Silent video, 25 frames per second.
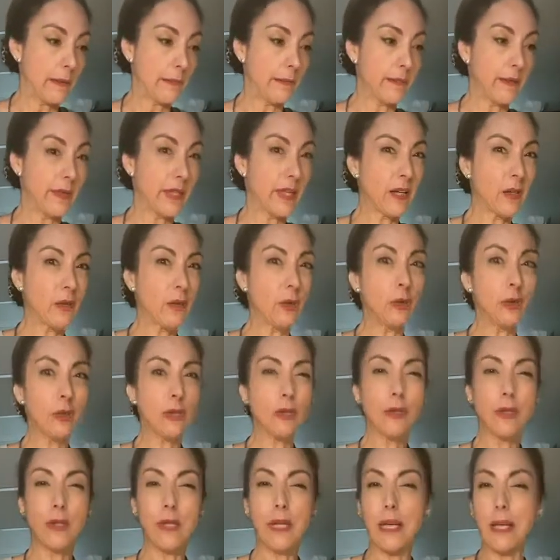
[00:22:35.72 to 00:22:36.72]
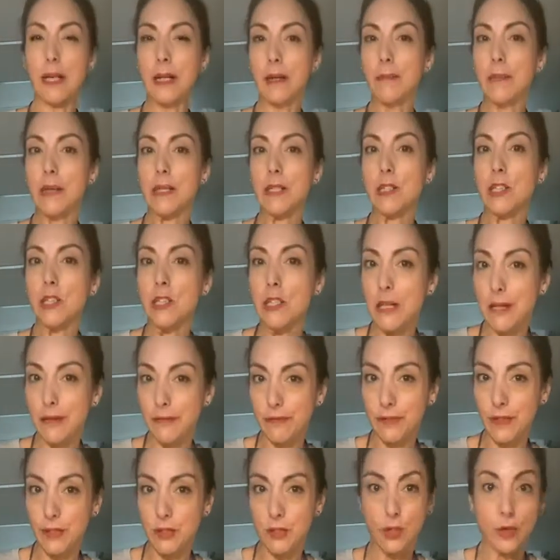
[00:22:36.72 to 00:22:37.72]
That could create a much
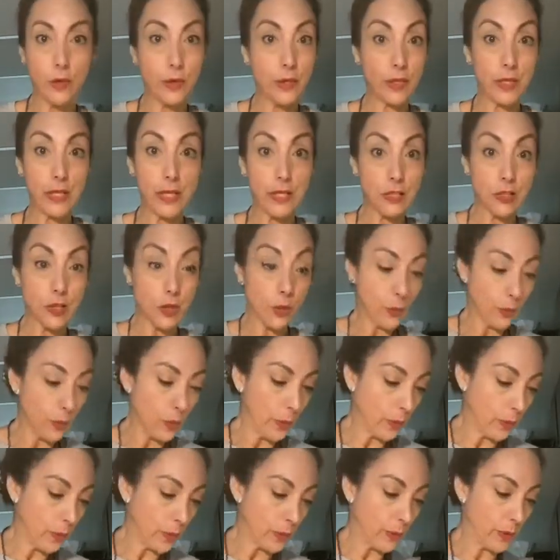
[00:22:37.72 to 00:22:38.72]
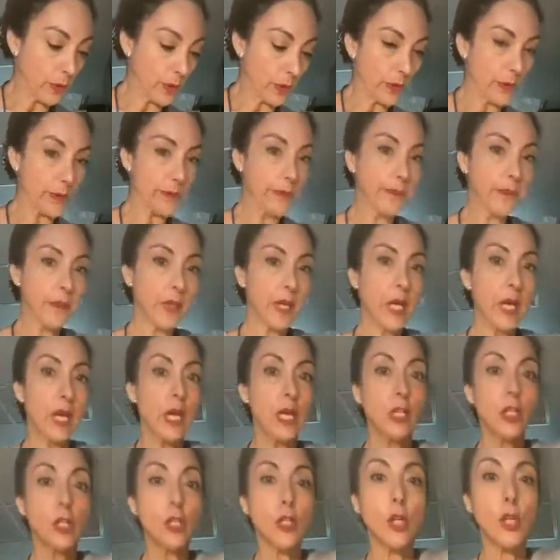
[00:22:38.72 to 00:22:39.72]
tougher dough, and that's not what we want.
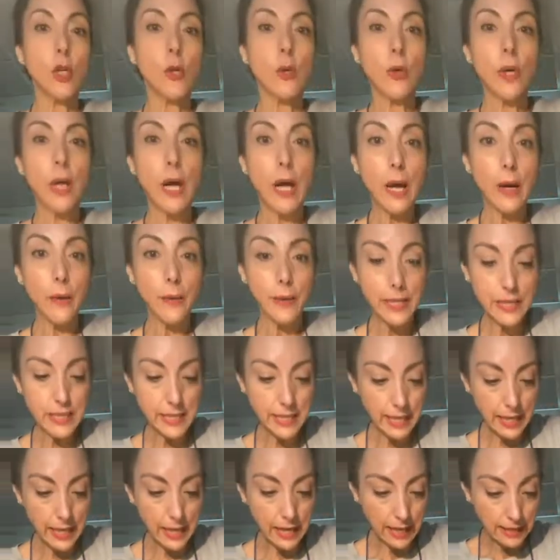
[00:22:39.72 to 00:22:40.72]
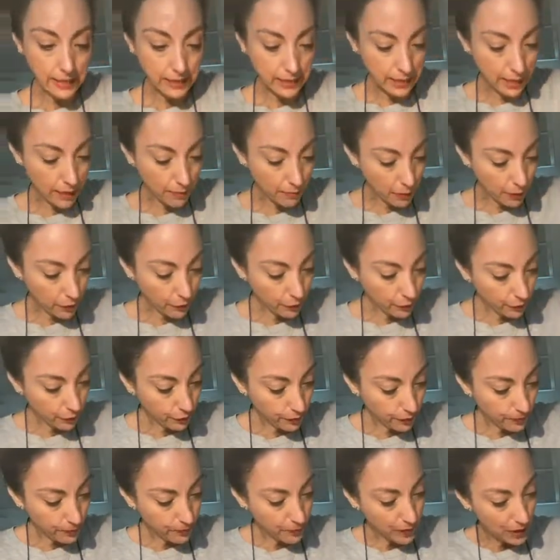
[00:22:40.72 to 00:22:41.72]
So look how easy it has come off.
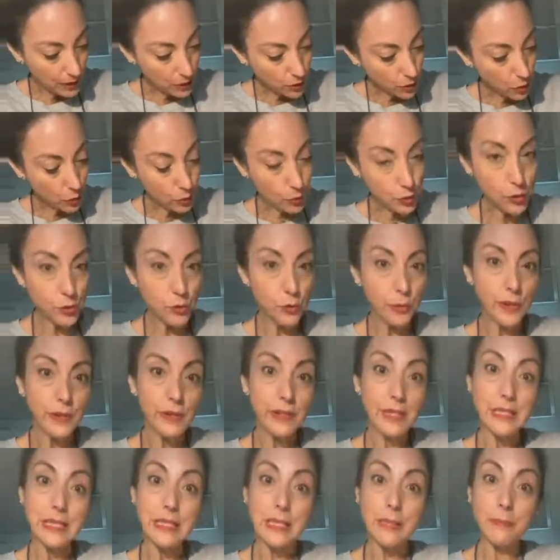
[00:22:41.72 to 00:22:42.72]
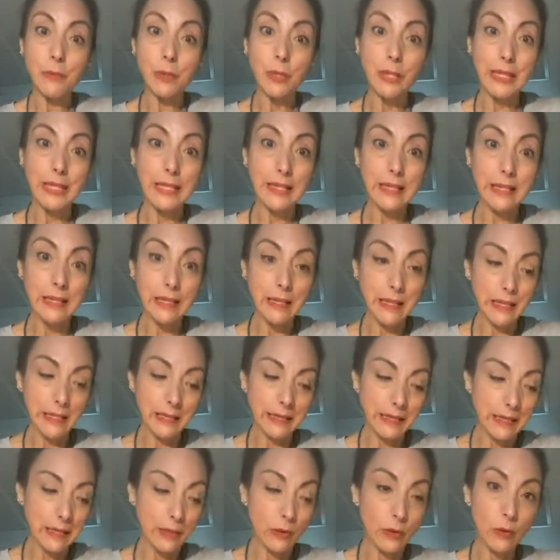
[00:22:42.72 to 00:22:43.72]
I told you, with the semolina and
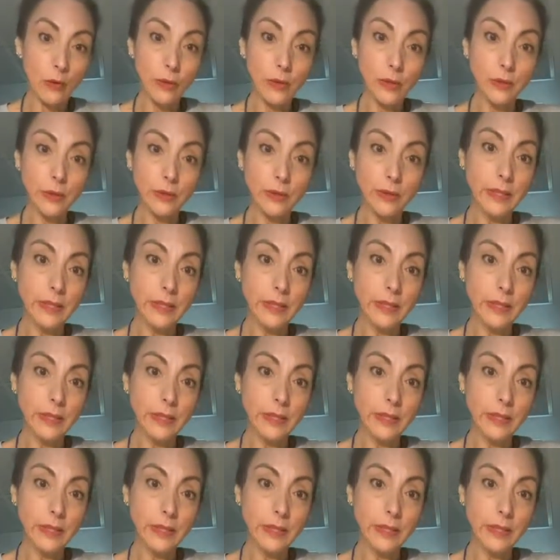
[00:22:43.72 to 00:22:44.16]
the oil,